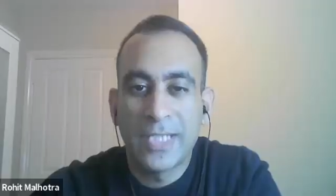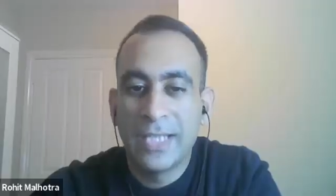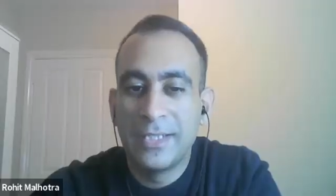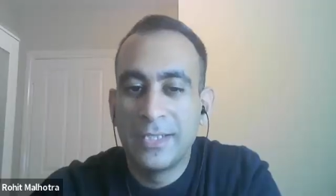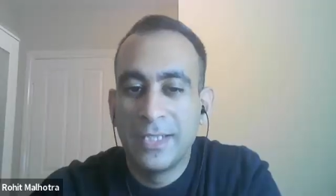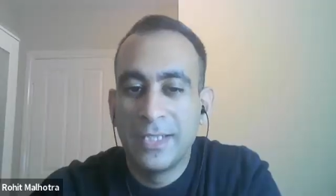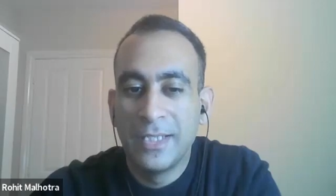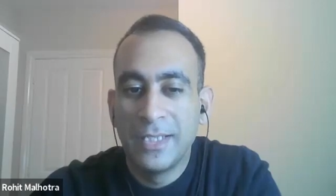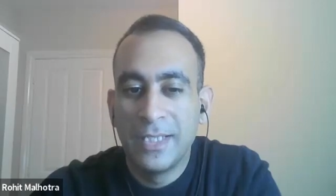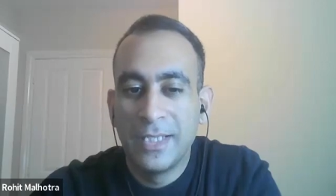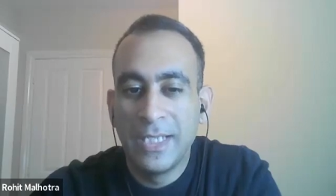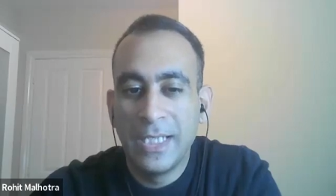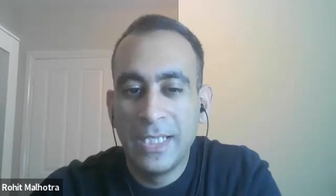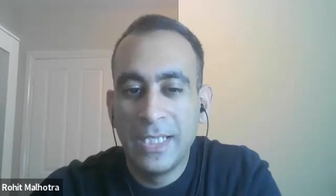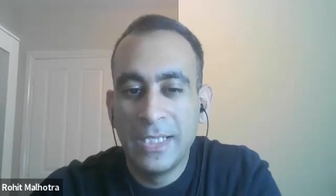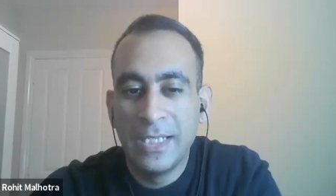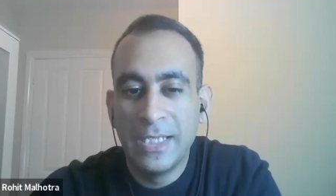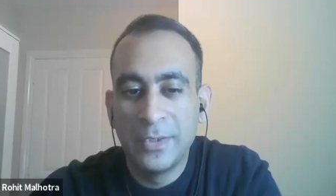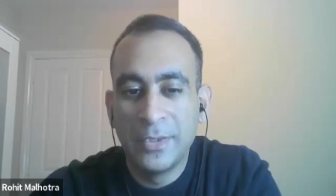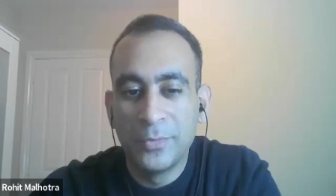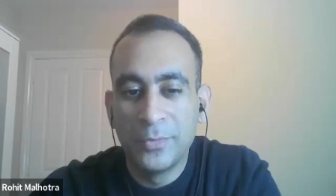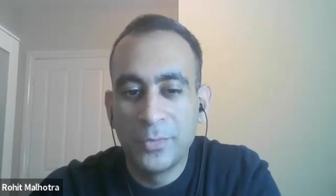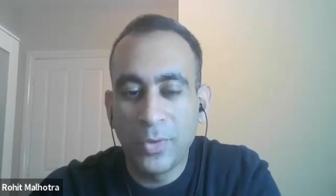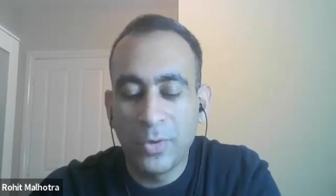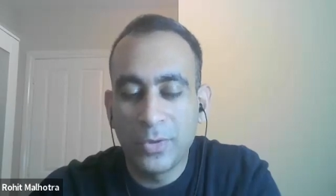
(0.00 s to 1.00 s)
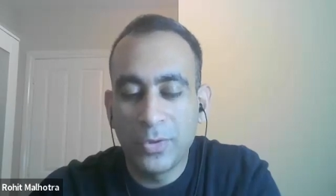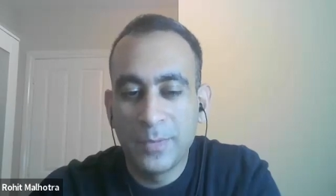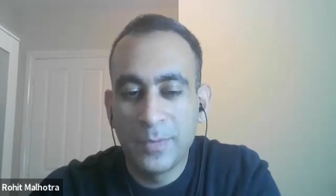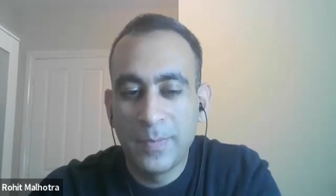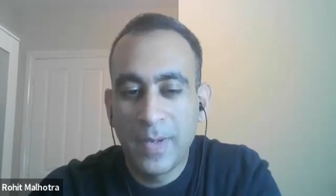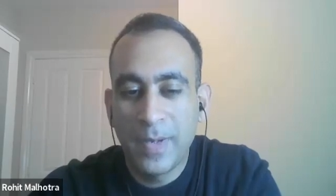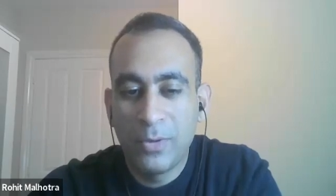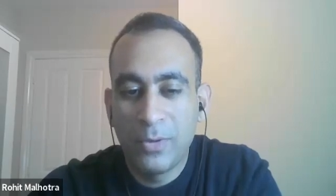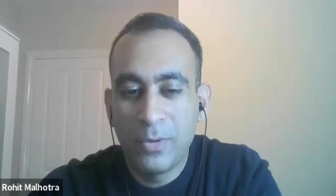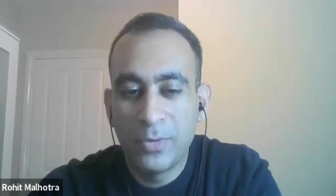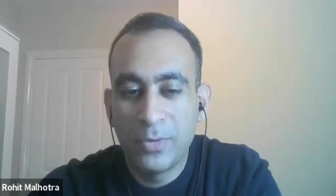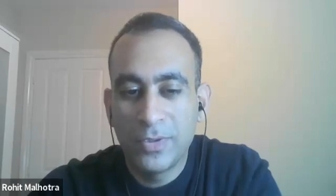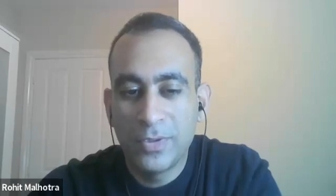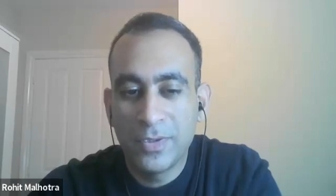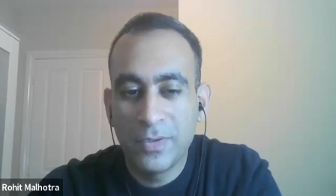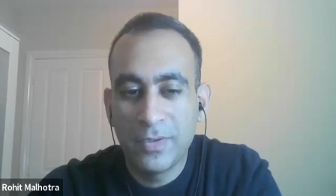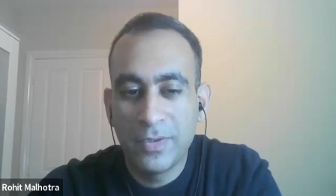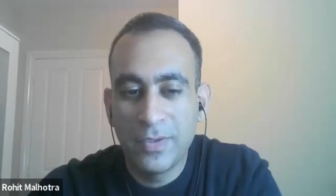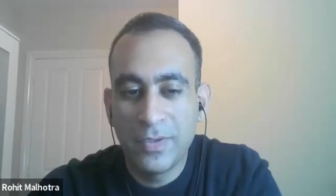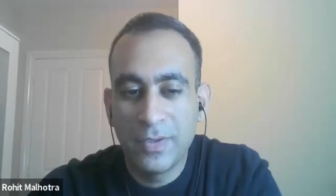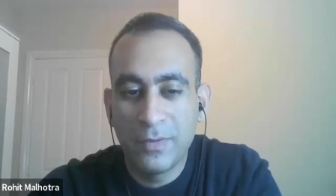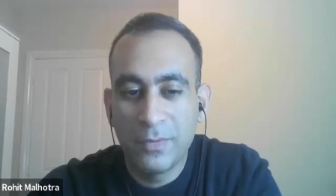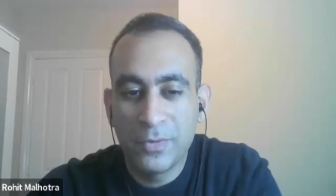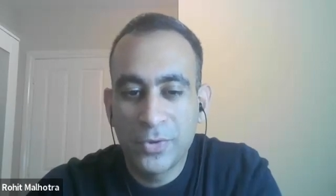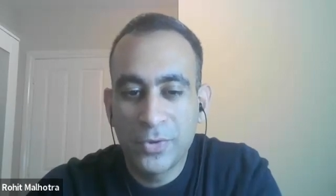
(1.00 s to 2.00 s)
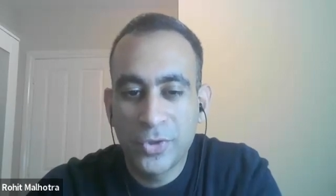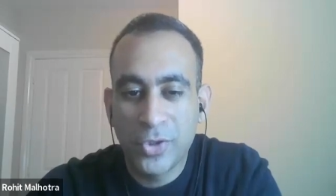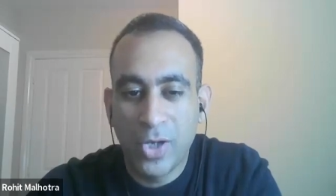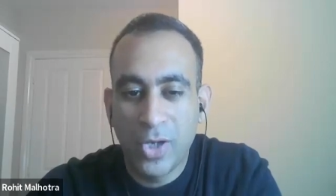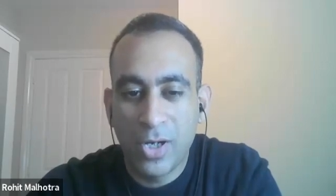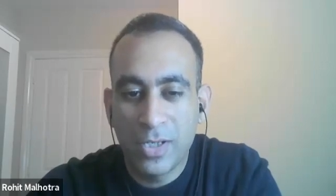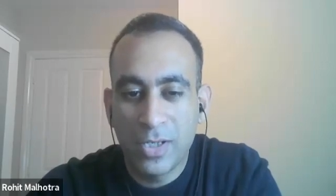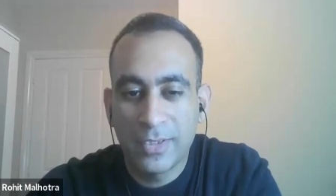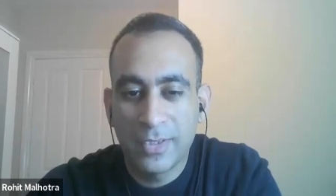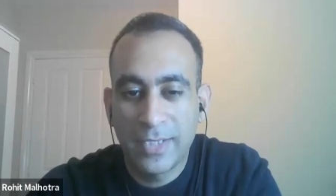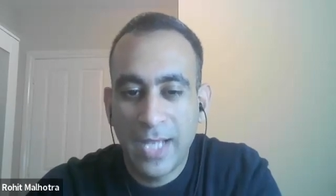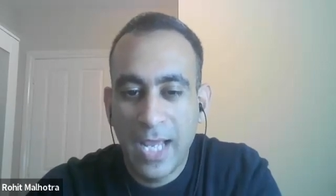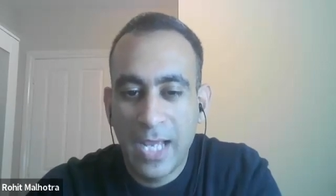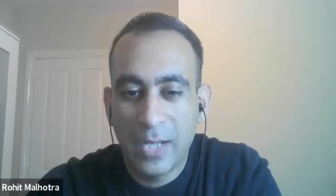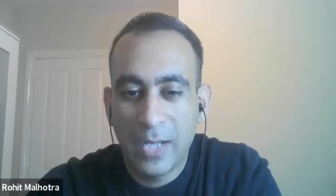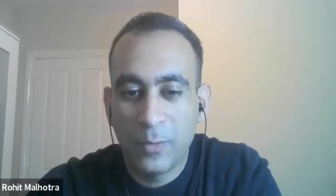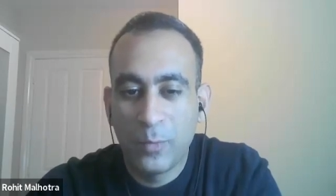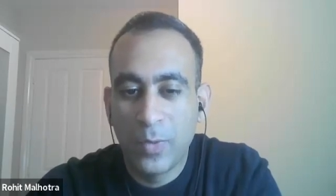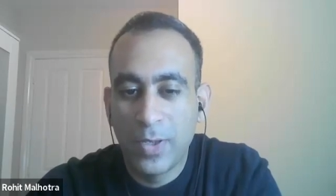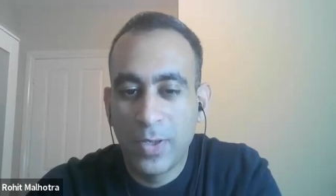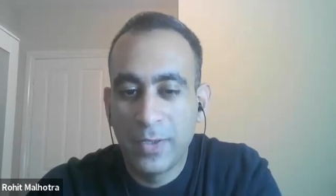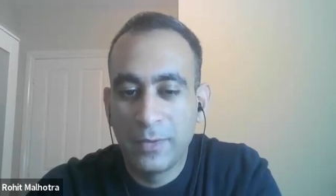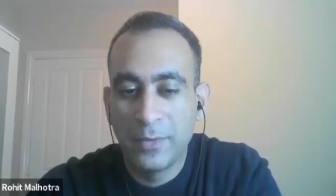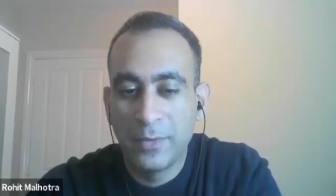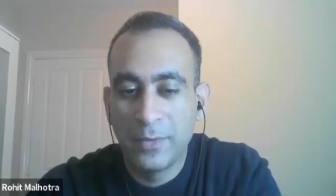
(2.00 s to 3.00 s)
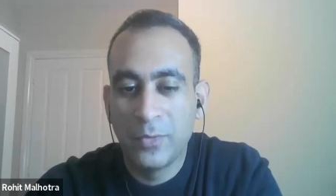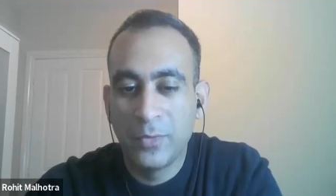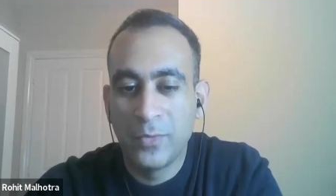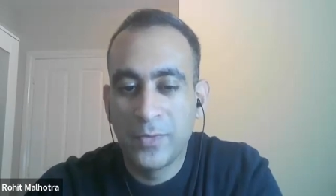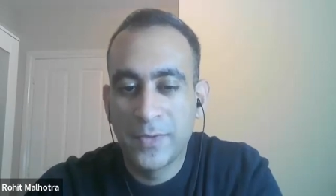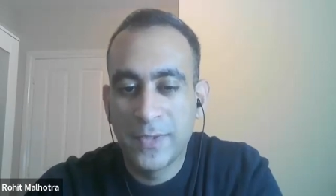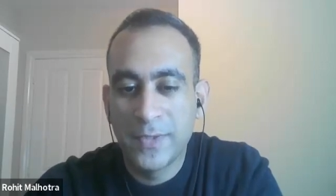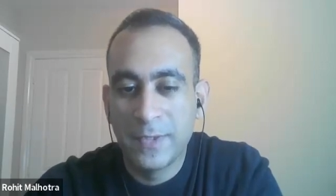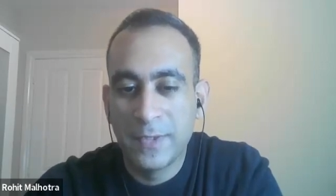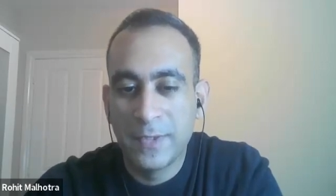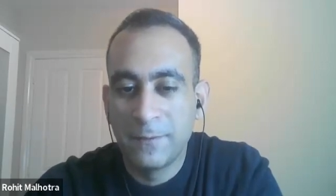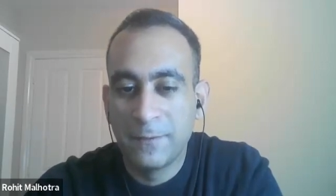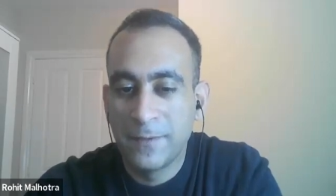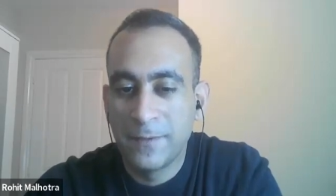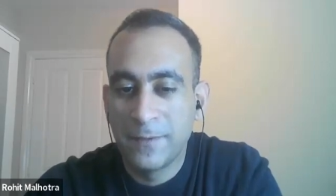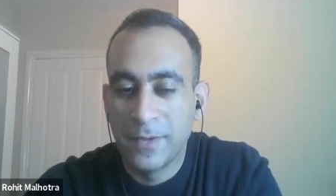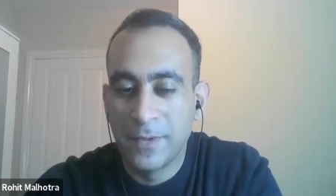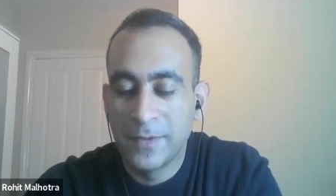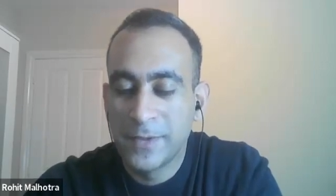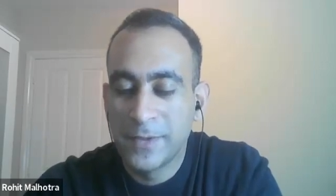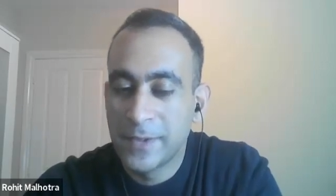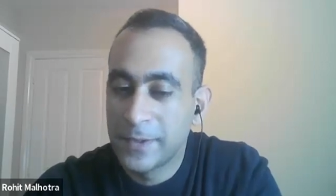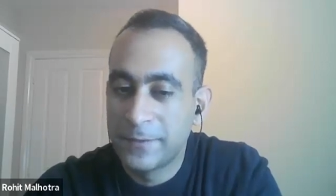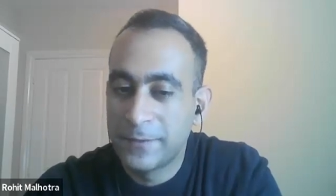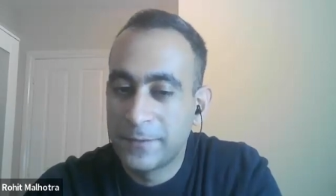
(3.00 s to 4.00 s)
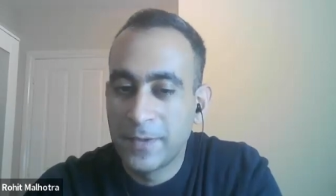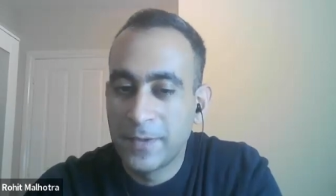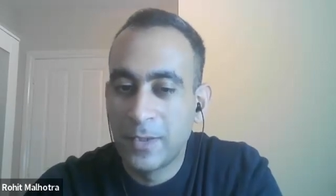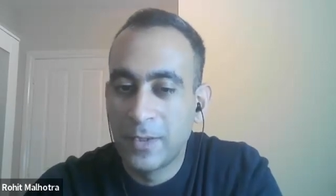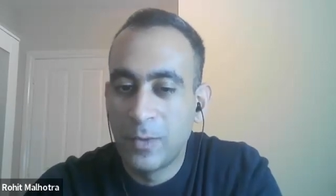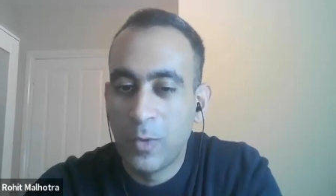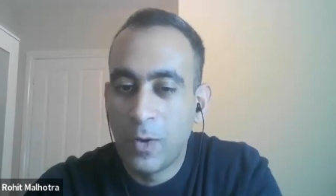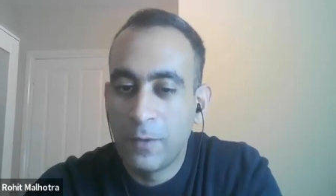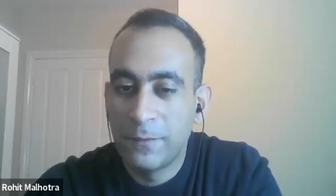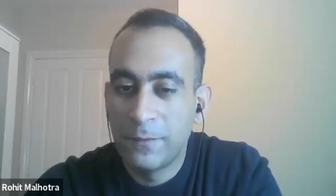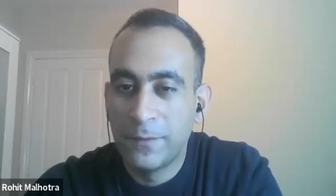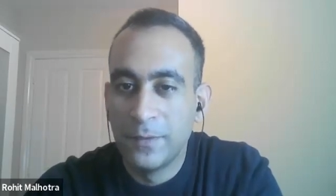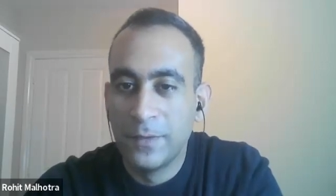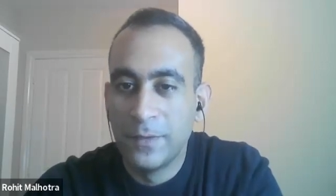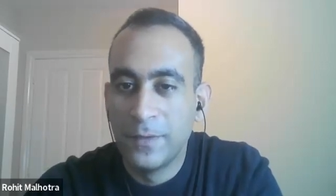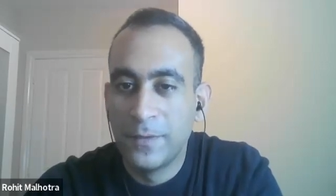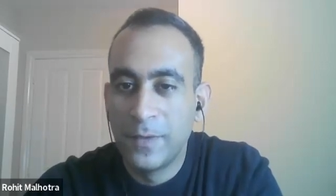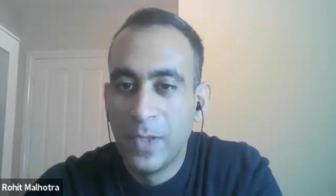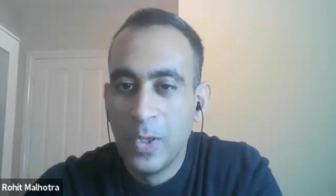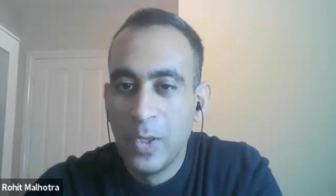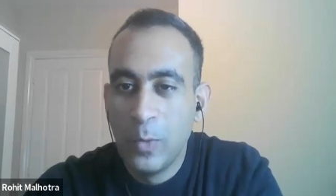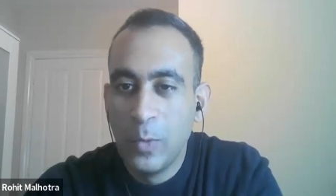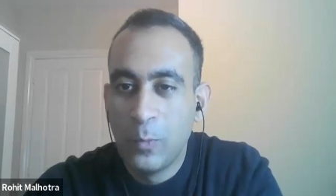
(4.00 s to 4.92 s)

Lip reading: And you talked about Shark Tank, where you received six-figure offers.